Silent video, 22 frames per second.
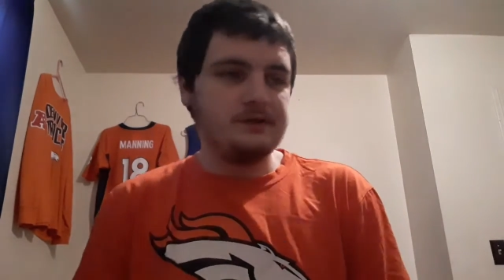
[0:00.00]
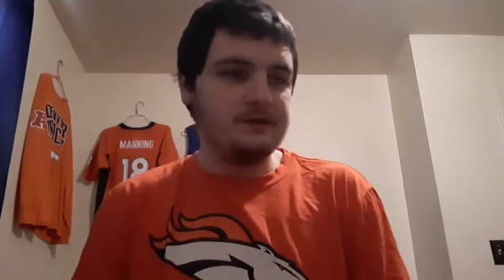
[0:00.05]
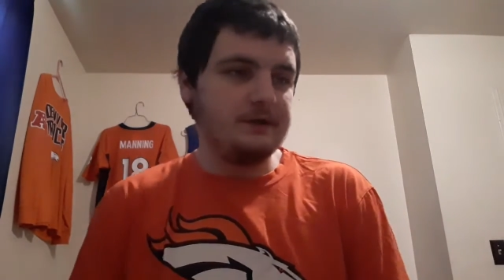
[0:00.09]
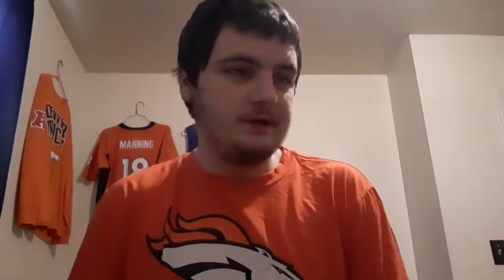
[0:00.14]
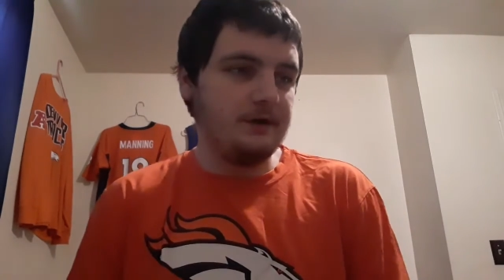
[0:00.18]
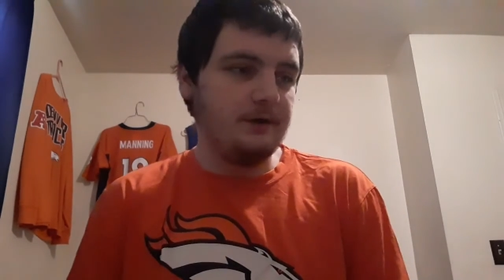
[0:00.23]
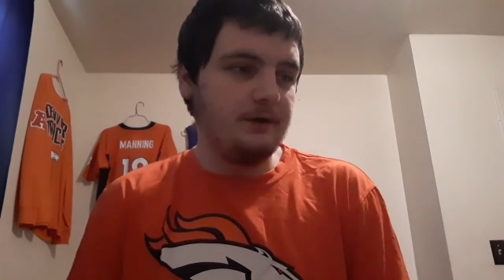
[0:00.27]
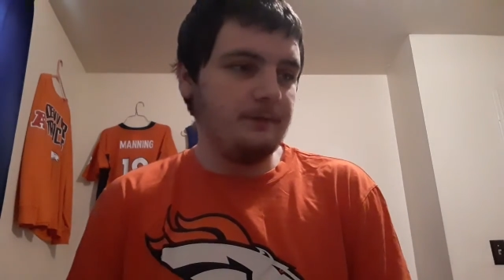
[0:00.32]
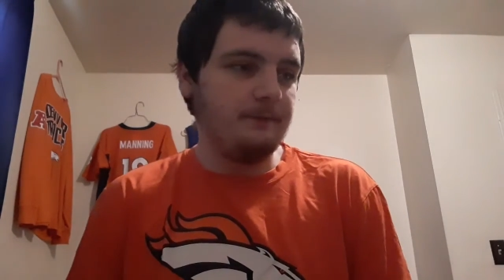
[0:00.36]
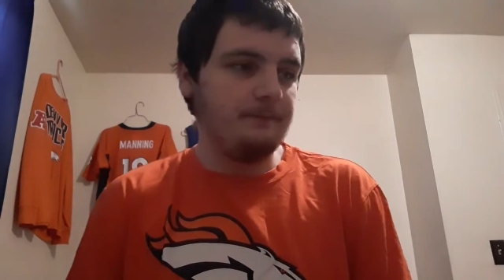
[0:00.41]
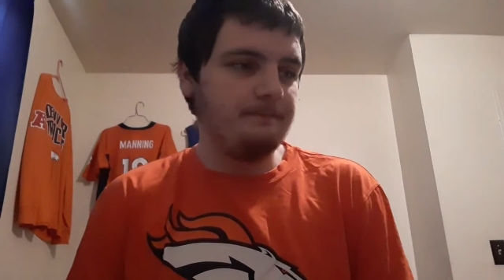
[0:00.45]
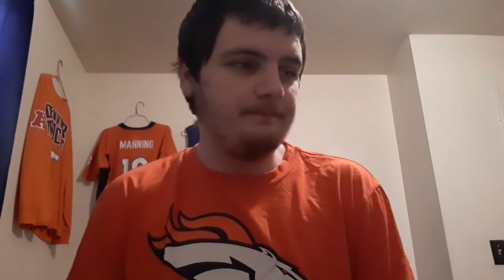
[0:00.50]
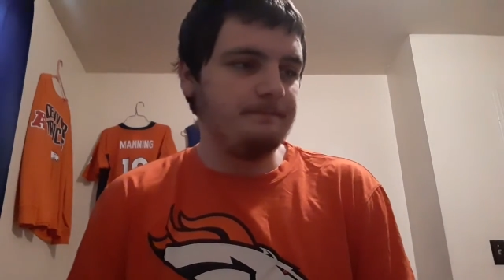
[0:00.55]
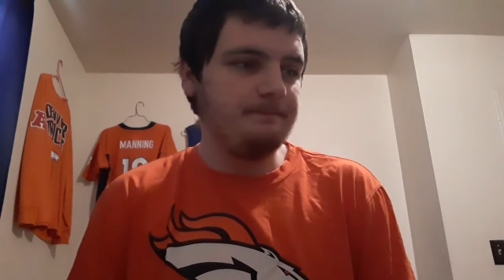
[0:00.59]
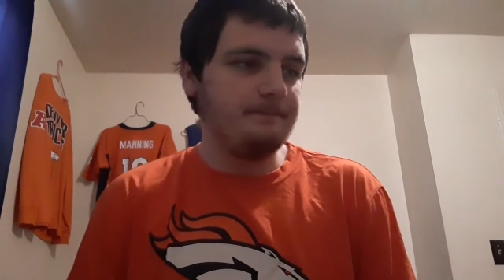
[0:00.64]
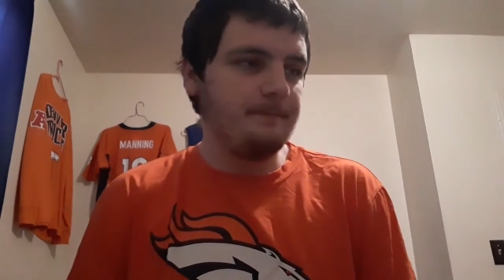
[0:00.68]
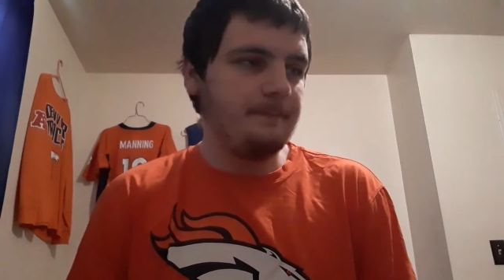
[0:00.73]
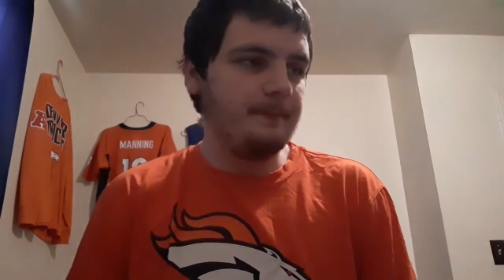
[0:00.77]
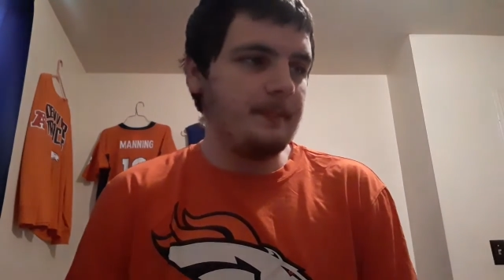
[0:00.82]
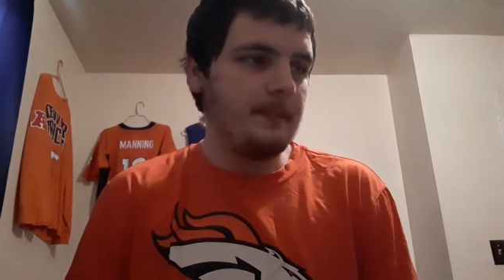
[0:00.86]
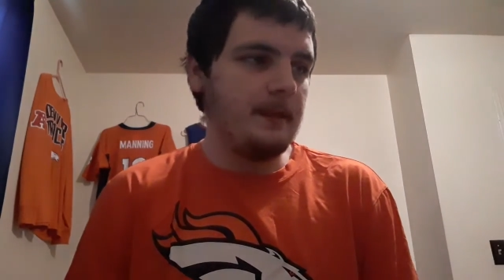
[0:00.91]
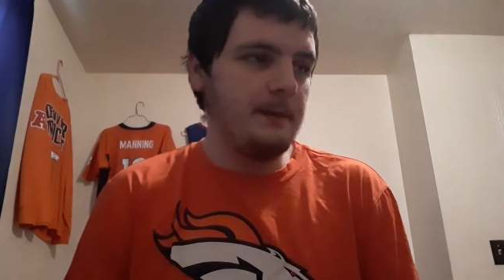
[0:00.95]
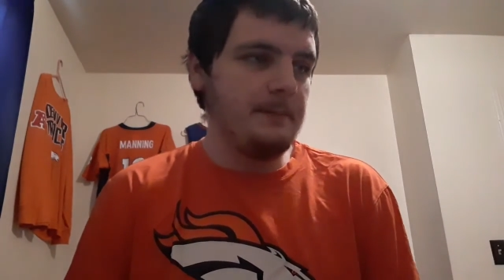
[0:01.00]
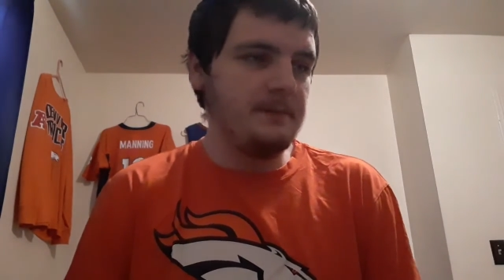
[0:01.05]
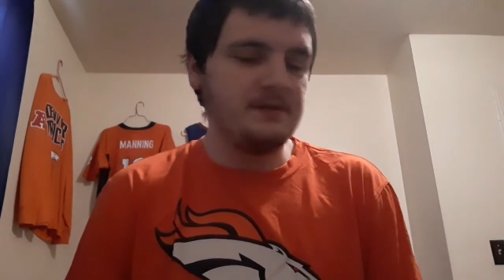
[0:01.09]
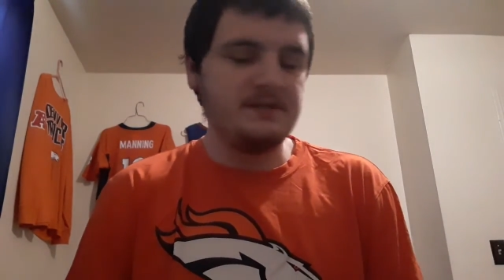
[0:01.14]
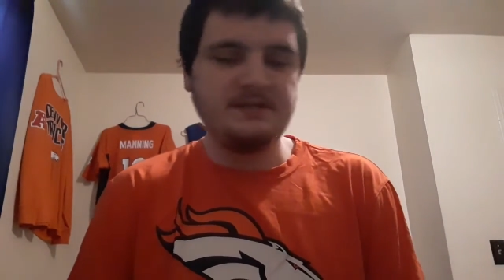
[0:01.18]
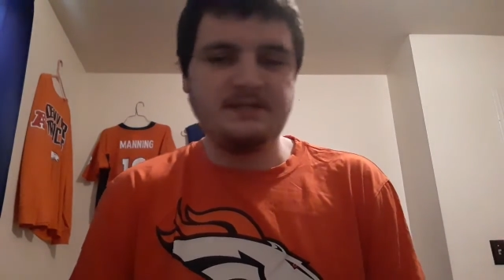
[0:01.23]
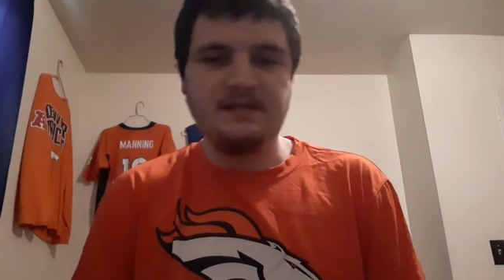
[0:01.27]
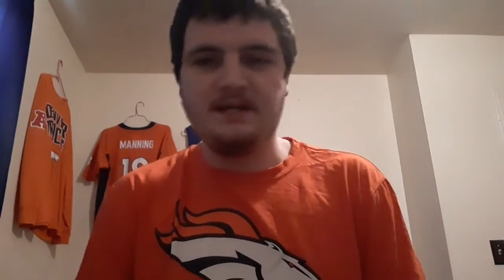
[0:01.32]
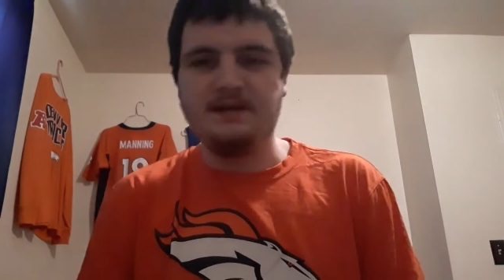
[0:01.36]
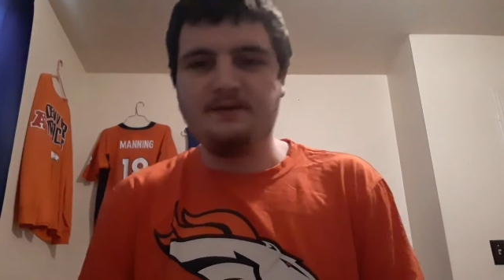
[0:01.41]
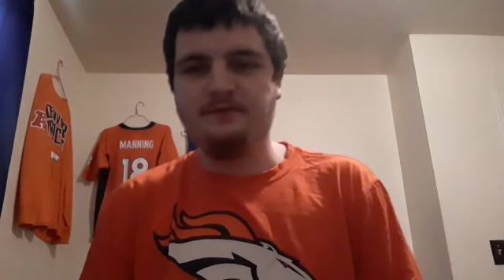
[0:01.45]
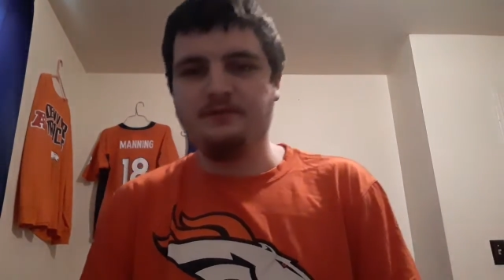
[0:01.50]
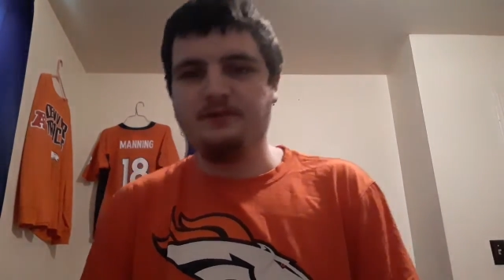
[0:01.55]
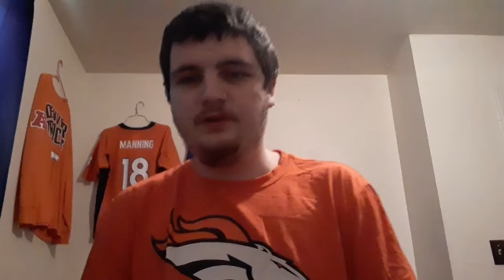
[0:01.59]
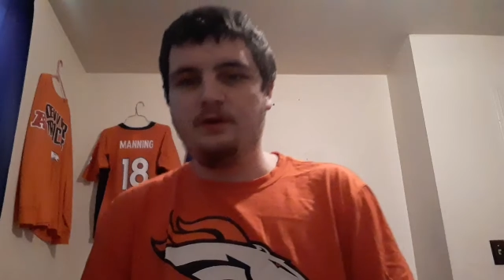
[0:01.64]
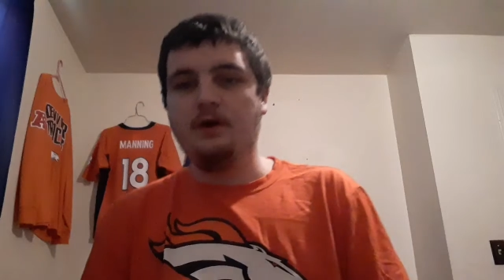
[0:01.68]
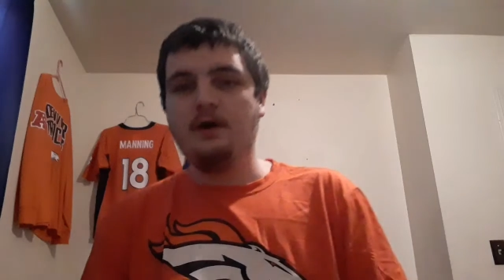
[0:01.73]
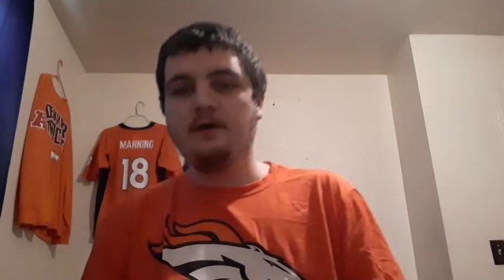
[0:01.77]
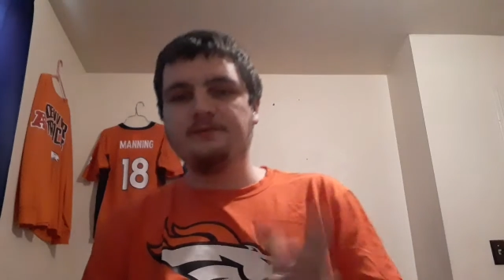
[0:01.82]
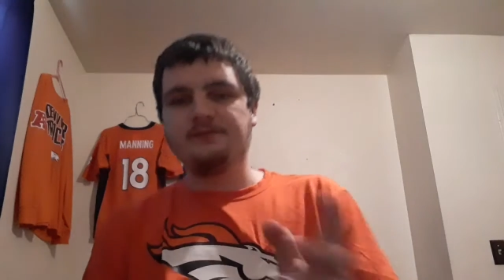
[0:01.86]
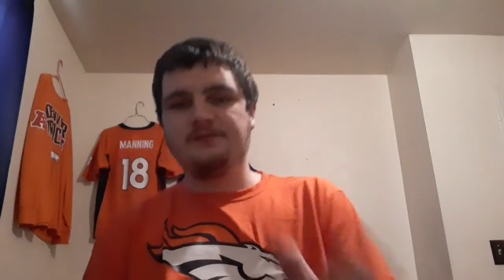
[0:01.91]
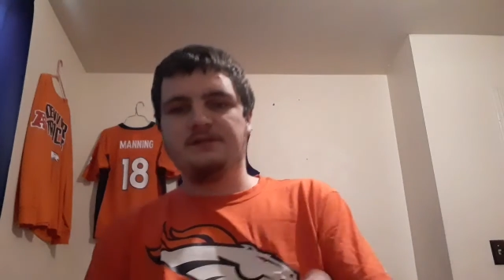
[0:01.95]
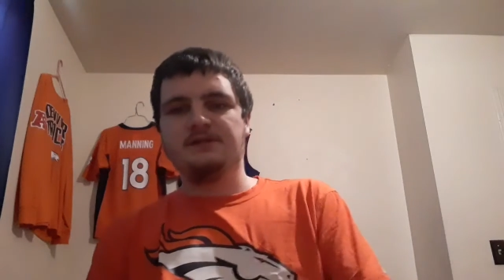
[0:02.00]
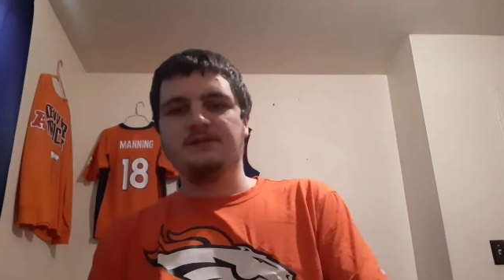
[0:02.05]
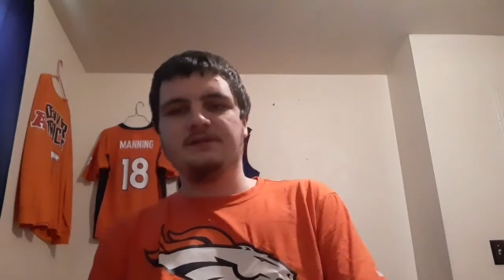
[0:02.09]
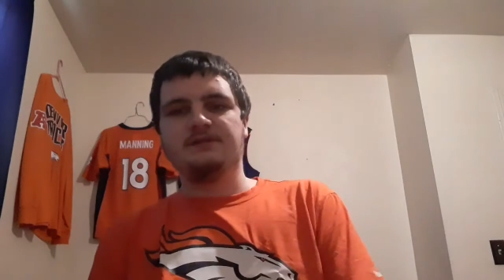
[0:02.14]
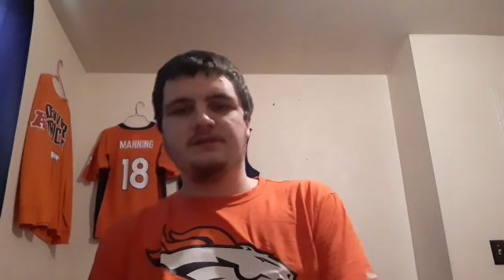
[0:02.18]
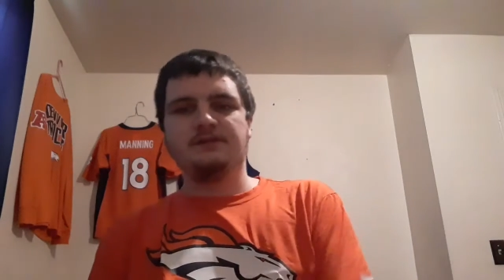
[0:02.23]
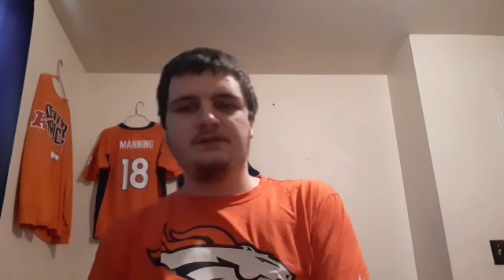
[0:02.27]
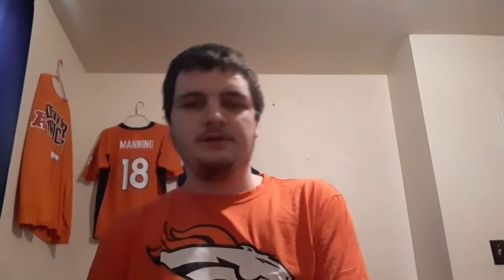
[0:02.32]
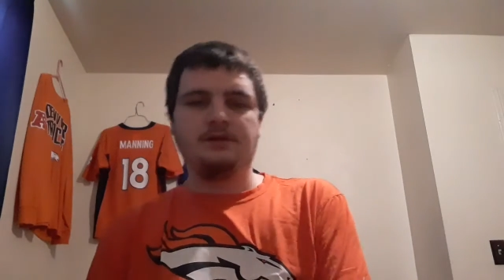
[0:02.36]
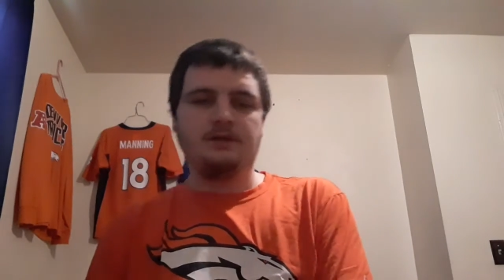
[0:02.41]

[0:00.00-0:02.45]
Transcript: You know, I'm excited for the off season.